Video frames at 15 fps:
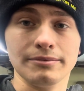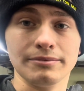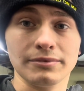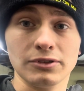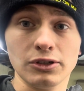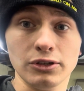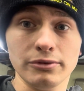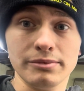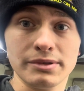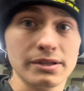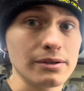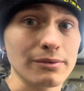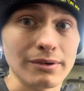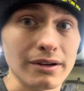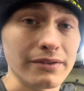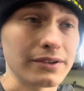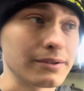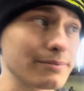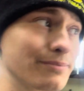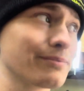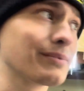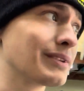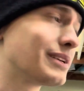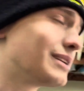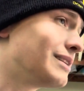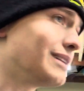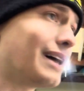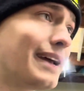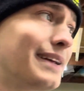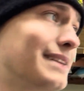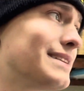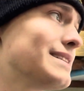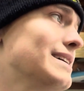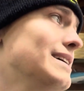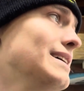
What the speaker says: tubes, whatever, lines.